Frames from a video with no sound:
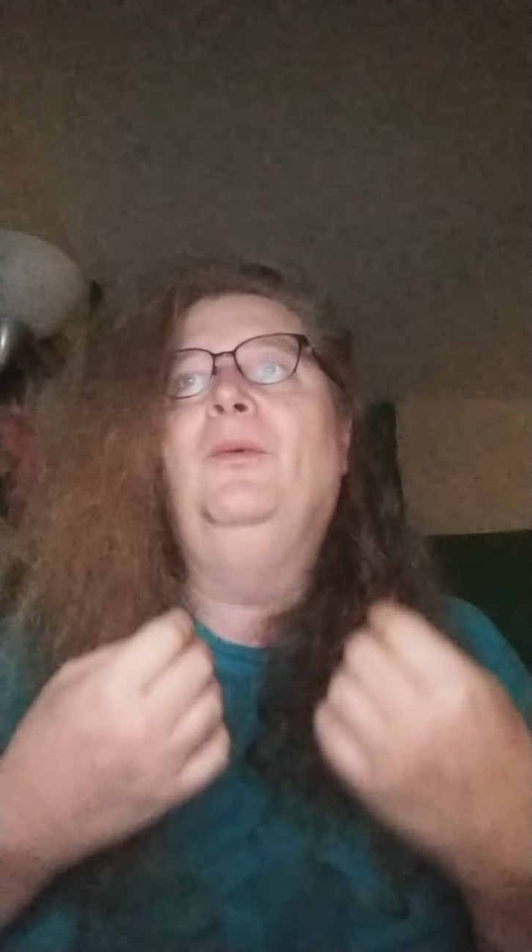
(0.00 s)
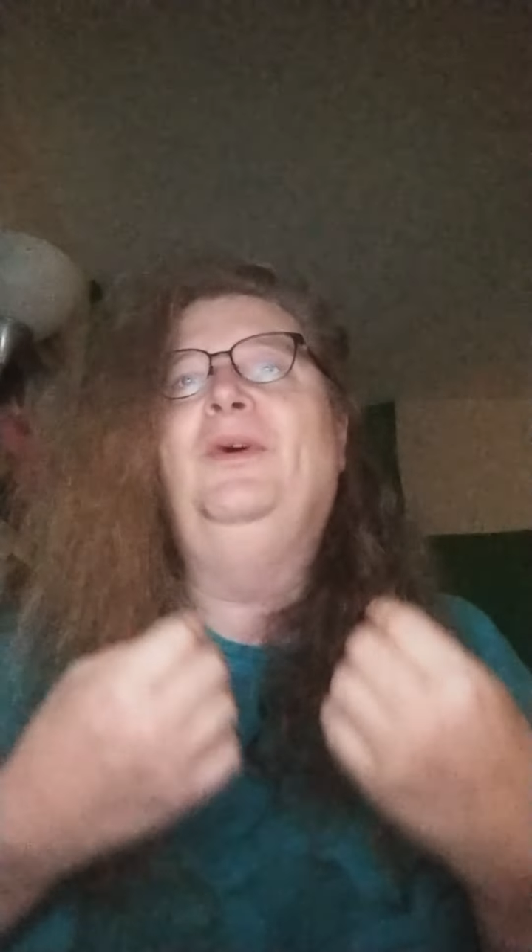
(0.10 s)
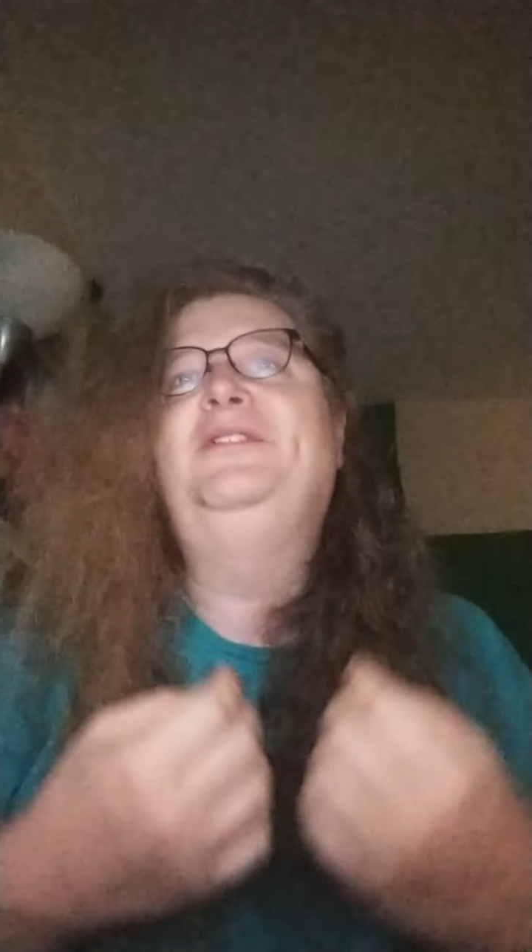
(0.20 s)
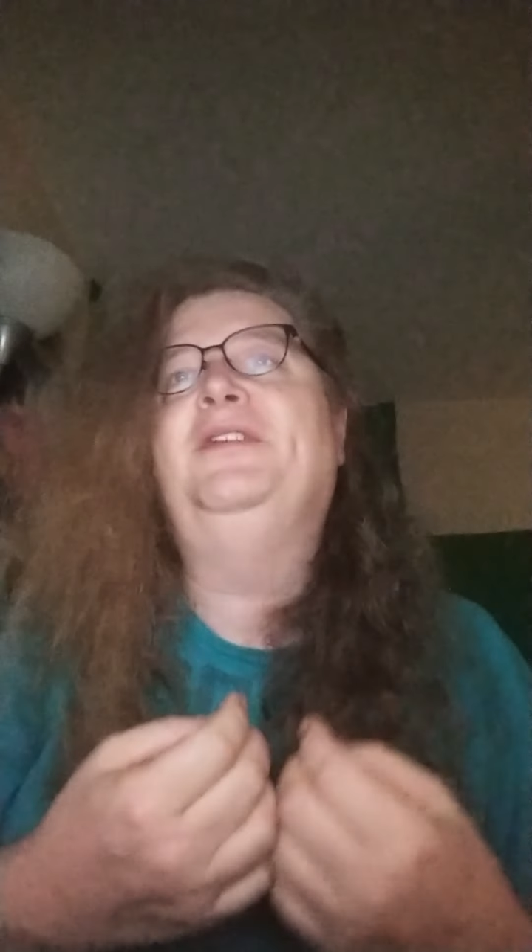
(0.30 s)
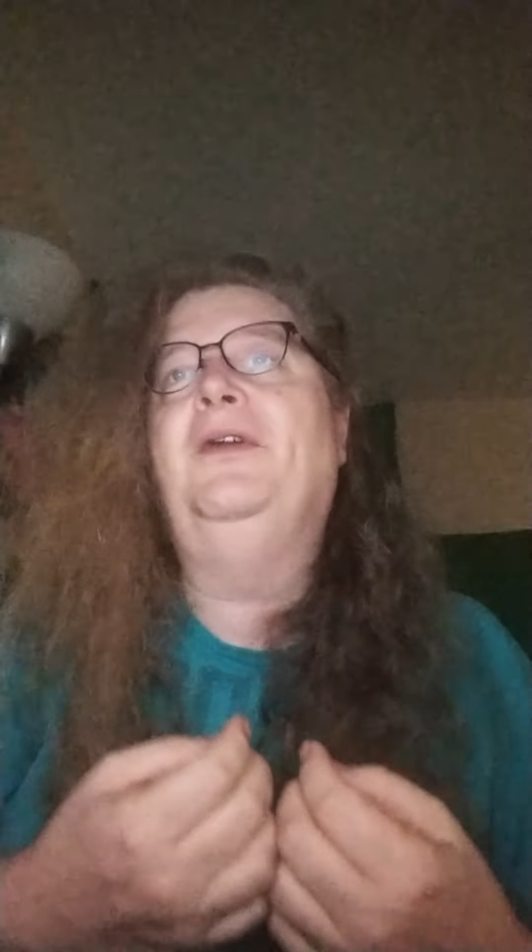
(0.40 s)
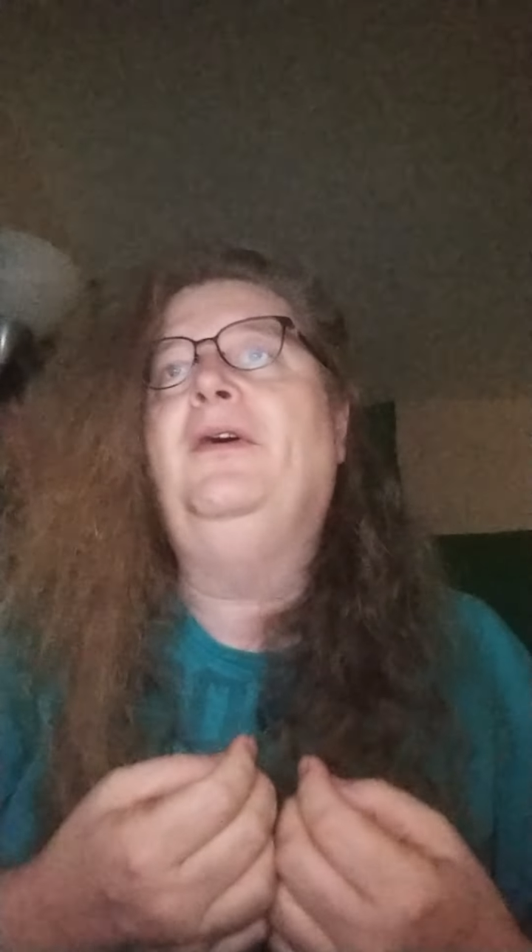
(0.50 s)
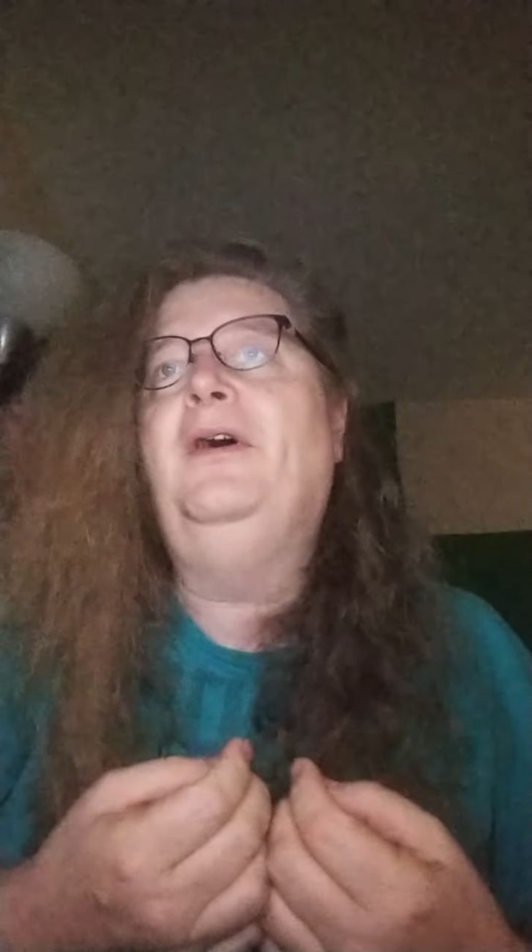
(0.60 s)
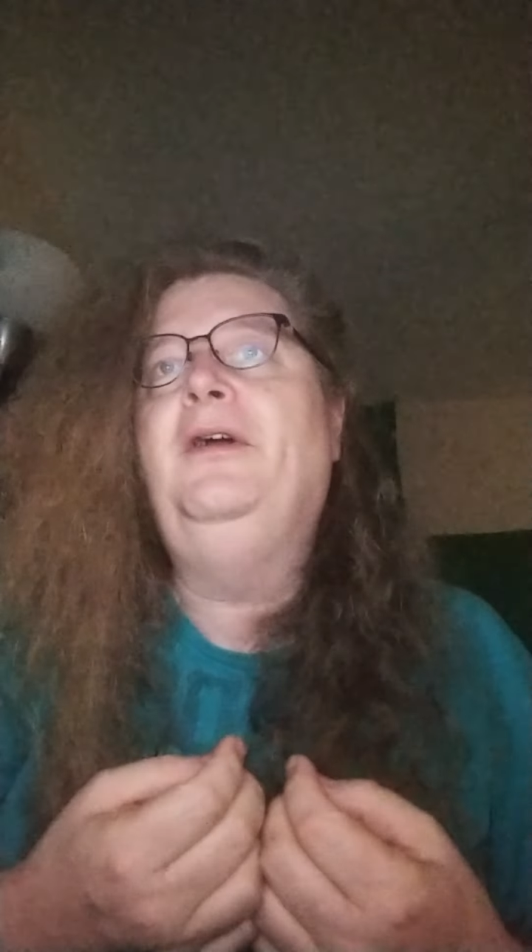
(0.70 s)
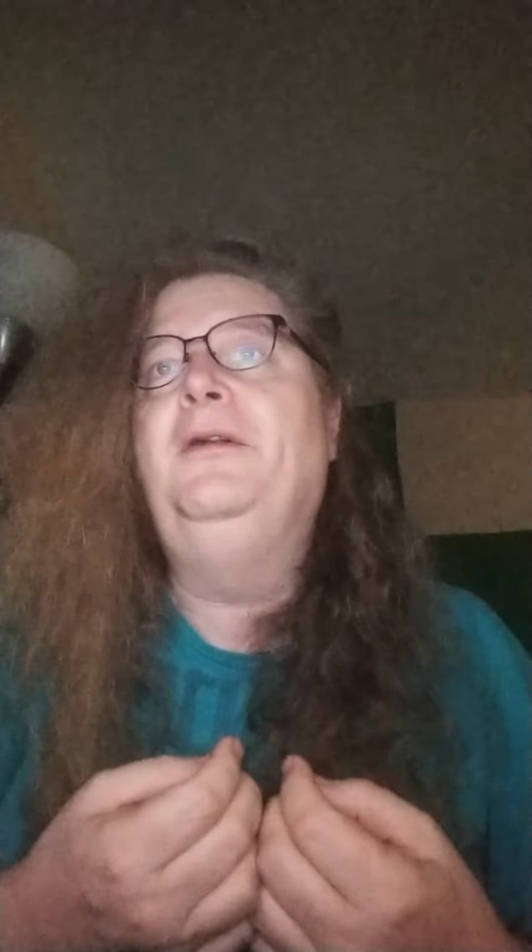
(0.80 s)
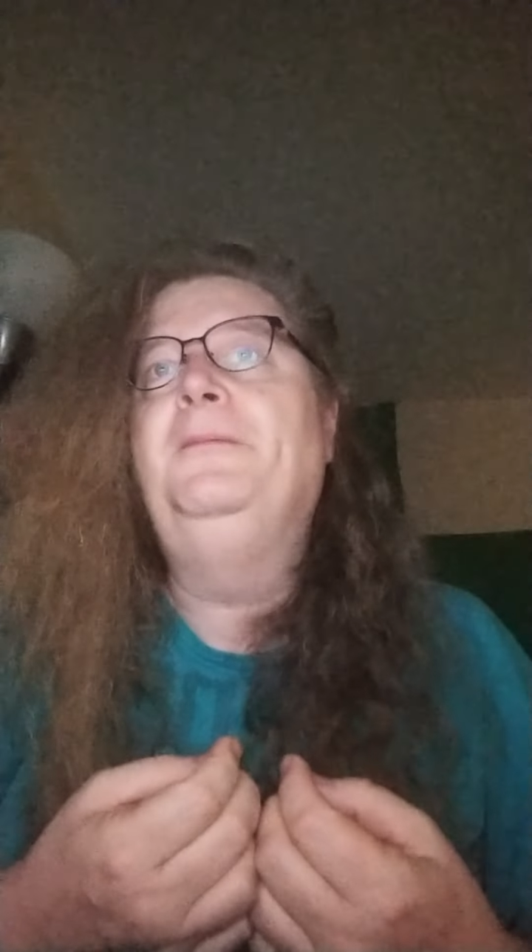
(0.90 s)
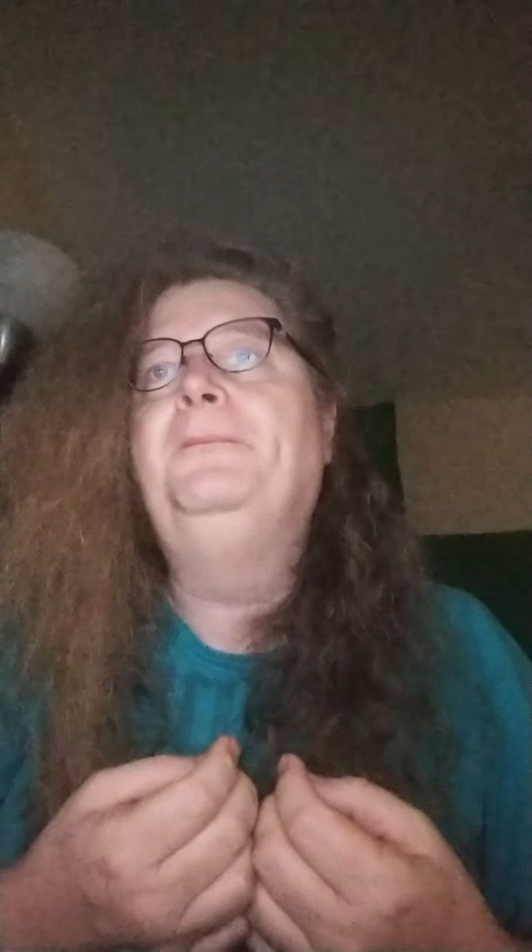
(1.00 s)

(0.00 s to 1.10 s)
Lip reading: what's in our heart.